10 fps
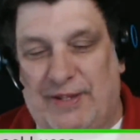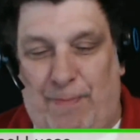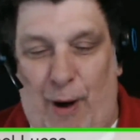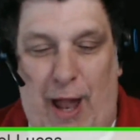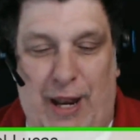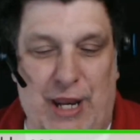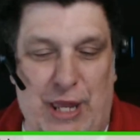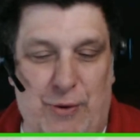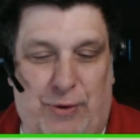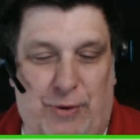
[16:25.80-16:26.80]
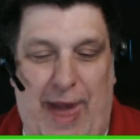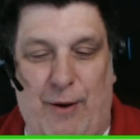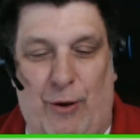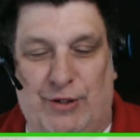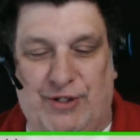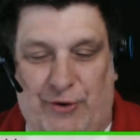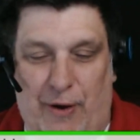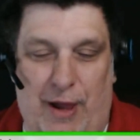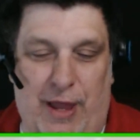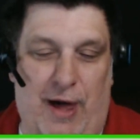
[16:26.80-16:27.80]
the pond in the UK or
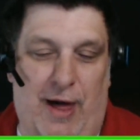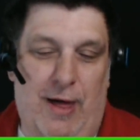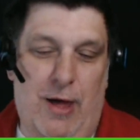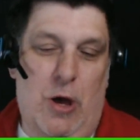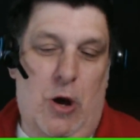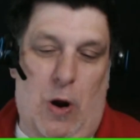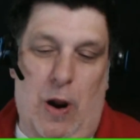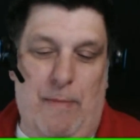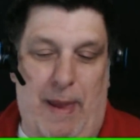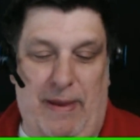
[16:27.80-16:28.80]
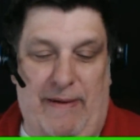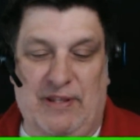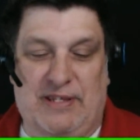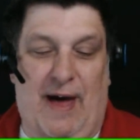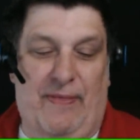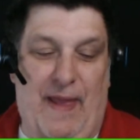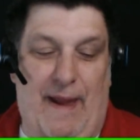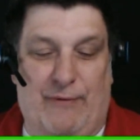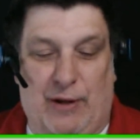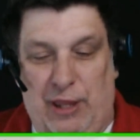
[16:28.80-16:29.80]
Australia, or maybe even South
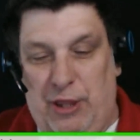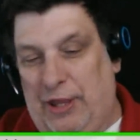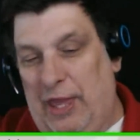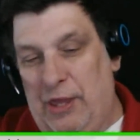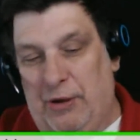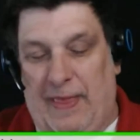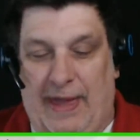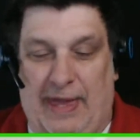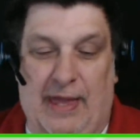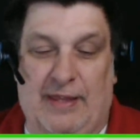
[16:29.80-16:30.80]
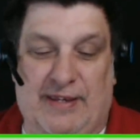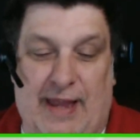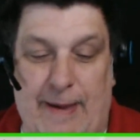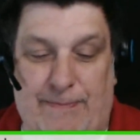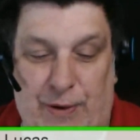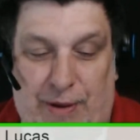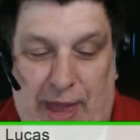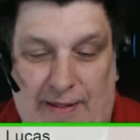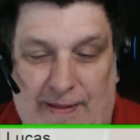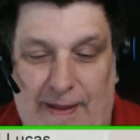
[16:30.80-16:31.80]
Africa? They can Skype you,
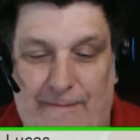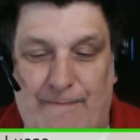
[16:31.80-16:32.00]
can't they?